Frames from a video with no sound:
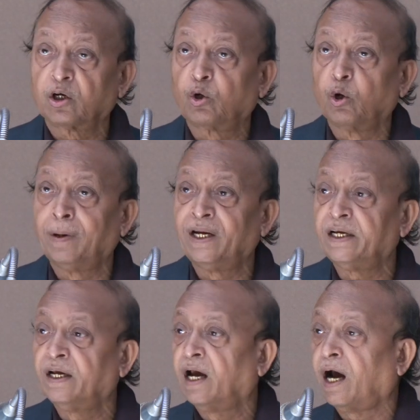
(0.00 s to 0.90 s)

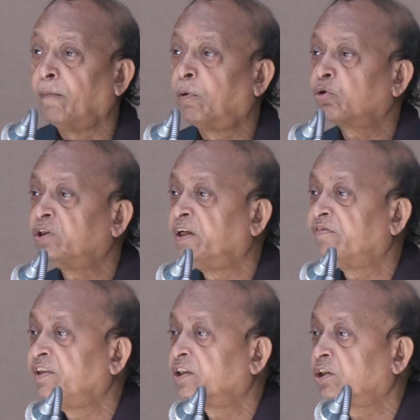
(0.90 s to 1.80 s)
globally about the
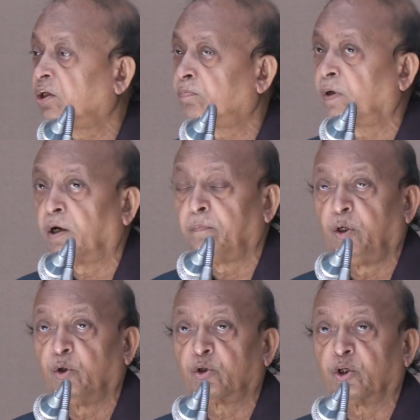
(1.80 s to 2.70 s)
definition of
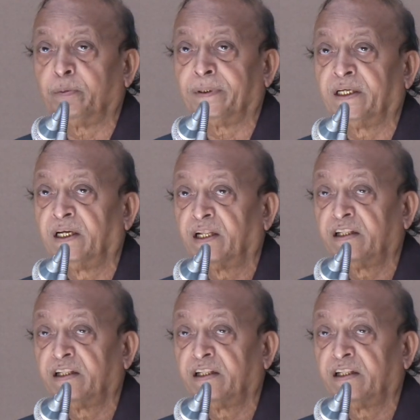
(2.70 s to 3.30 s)
blue economy.